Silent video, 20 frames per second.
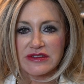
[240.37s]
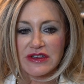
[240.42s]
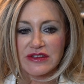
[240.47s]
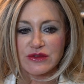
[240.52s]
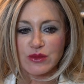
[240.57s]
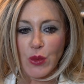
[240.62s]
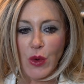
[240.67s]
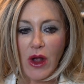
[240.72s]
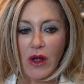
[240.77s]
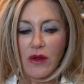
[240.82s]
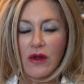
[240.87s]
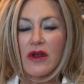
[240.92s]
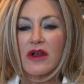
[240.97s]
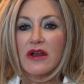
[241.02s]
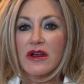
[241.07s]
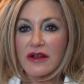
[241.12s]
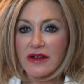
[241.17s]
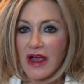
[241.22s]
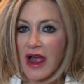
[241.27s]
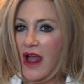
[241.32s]
as well.
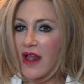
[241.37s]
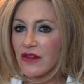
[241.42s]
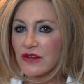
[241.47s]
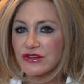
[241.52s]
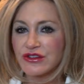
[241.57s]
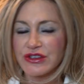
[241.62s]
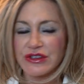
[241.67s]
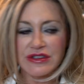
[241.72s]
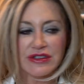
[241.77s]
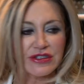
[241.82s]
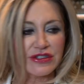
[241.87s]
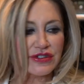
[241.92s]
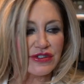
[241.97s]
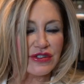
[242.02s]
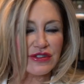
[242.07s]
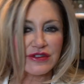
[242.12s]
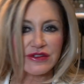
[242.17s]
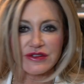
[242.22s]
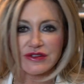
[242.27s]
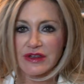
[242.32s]
Collagen is
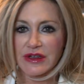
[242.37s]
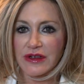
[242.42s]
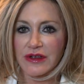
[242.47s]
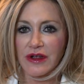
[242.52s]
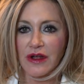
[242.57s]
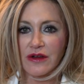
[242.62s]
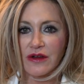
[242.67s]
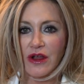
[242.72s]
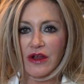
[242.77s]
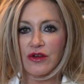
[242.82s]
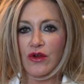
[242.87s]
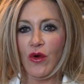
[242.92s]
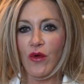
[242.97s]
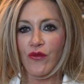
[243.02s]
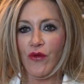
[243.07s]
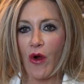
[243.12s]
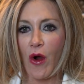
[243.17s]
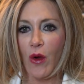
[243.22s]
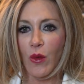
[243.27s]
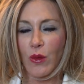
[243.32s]
just an
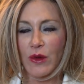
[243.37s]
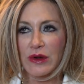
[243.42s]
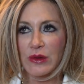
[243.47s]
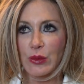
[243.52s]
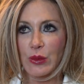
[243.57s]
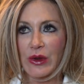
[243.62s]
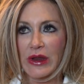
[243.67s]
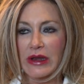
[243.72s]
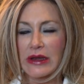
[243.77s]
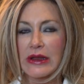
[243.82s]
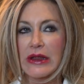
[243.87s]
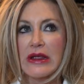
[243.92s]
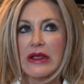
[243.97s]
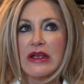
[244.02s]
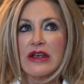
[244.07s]
overall win-win.